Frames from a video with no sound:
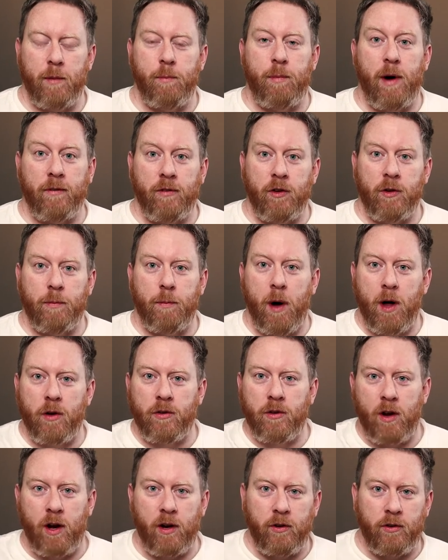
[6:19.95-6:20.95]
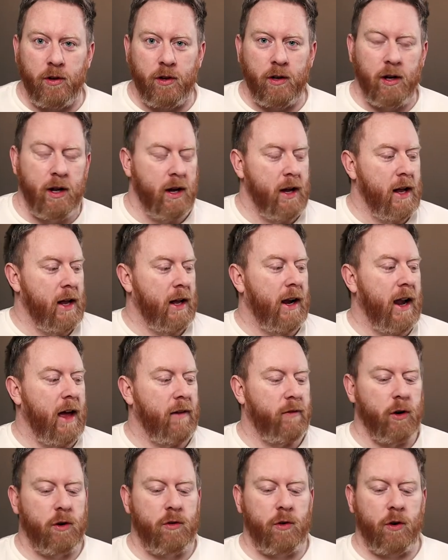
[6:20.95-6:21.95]
the breakfast bar is nice and
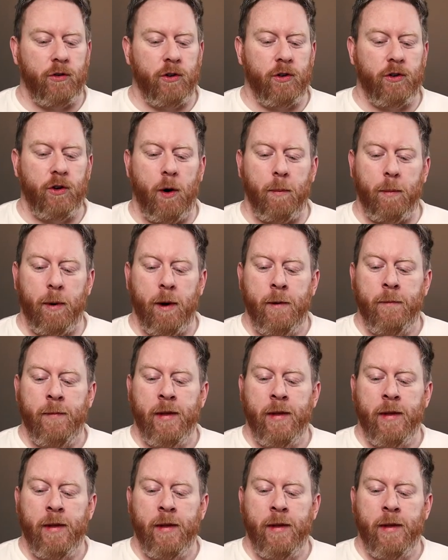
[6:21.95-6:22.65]
level across the top.